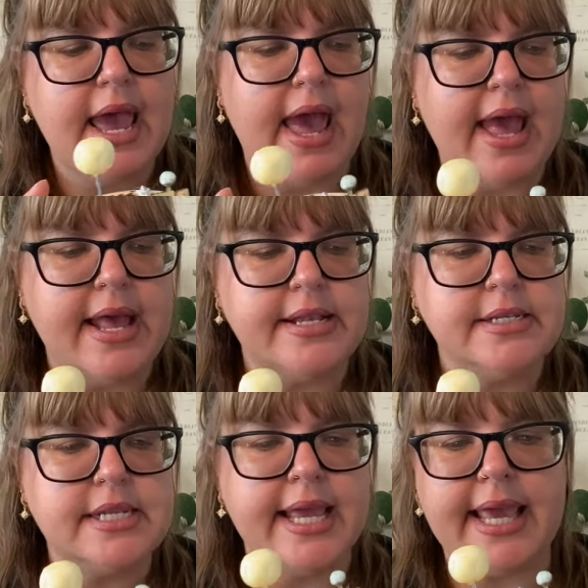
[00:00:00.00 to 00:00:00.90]

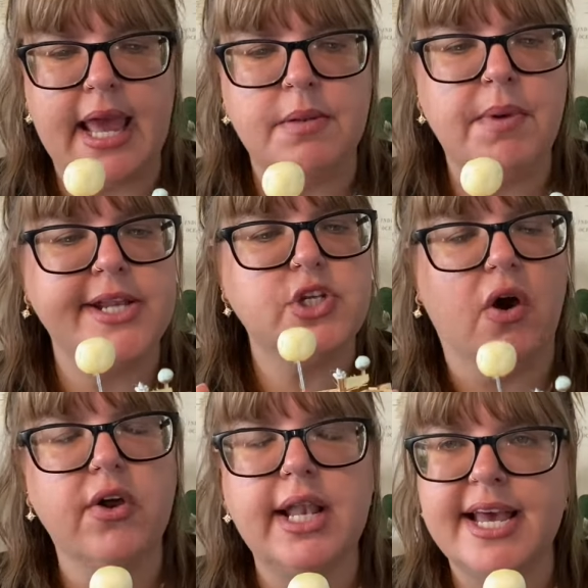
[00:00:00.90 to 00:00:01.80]
And again, my
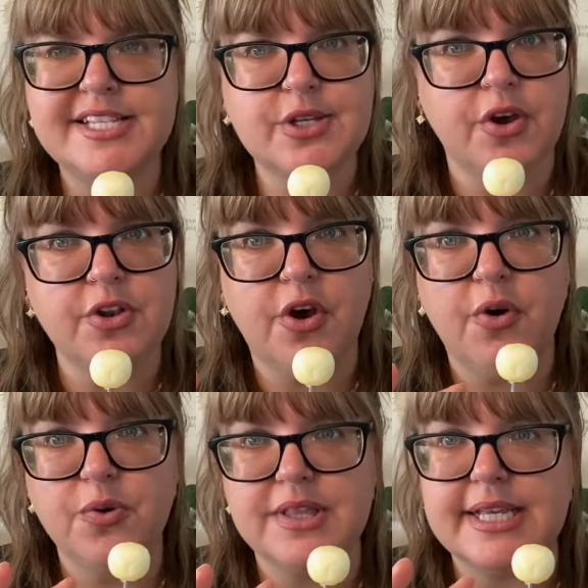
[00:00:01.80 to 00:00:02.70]
toddler has gotten a
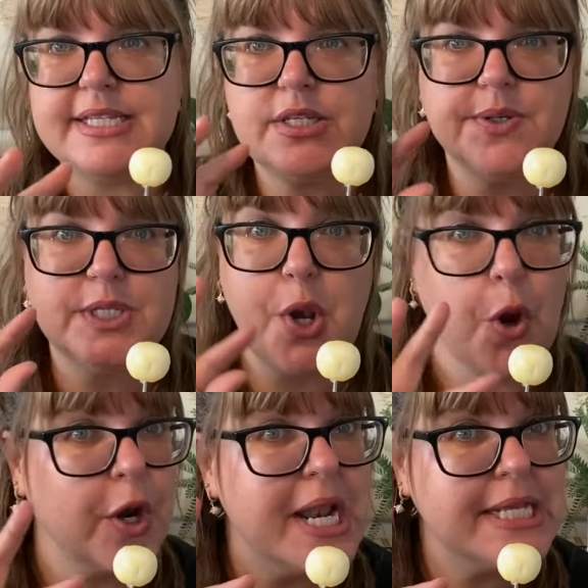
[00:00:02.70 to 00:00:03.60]
hold of this, so it's
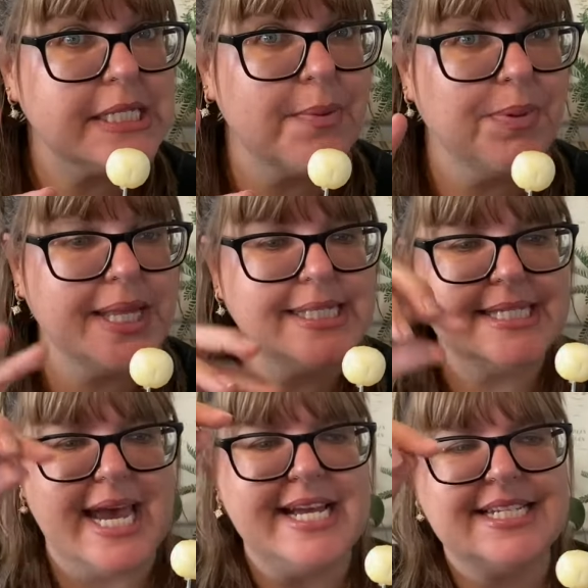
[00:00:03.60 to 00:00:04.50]
not in its complete
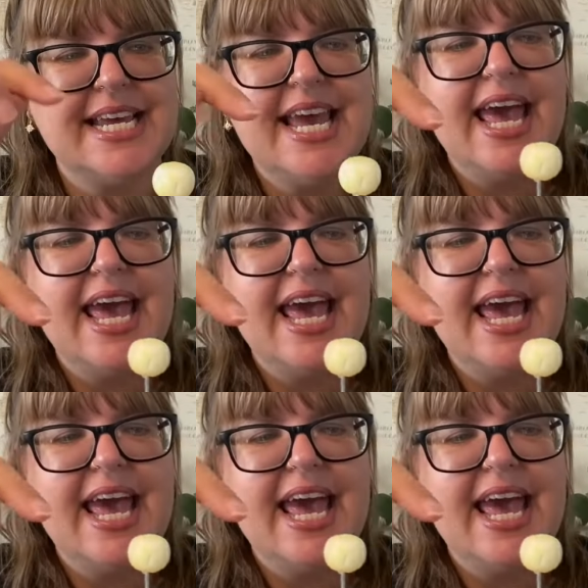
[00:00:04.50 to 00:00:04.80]
state.